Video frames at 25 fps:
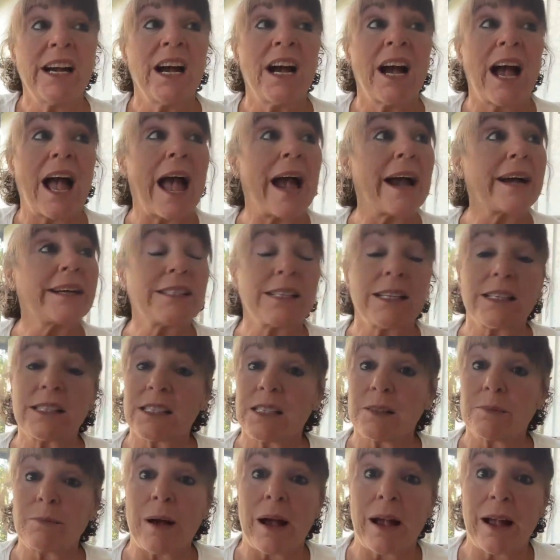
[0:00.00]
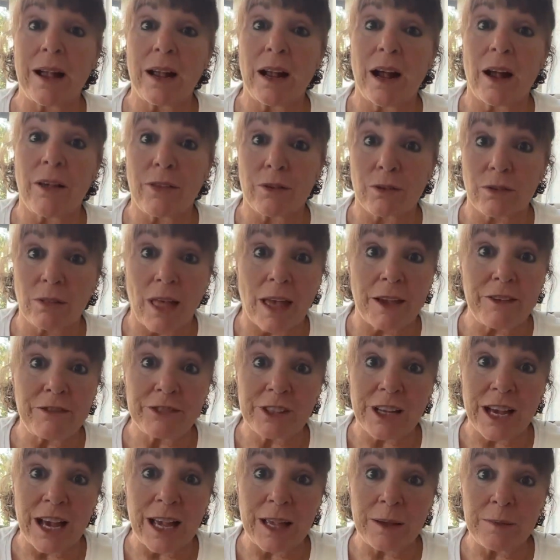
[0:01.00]
access to my other
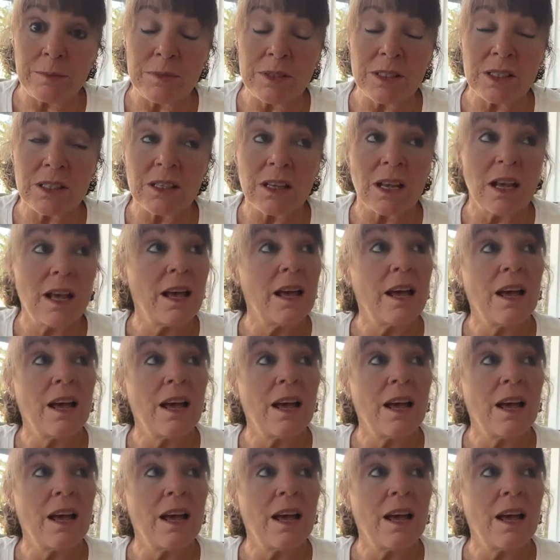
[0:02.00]
lifetimes,